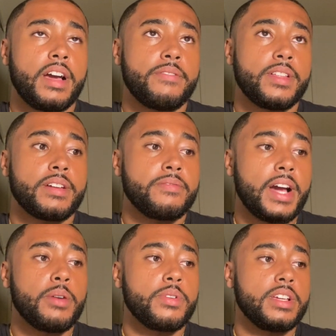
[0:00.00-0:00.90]
I feel like,
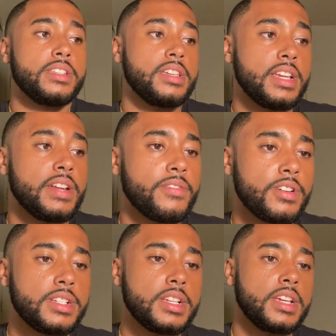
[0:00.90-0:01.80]
fight where he's seen
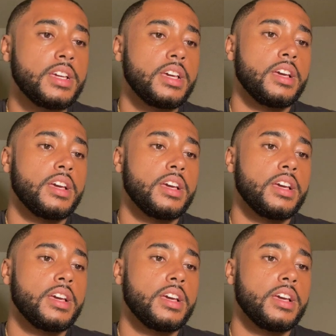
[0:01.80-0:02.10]
adversity.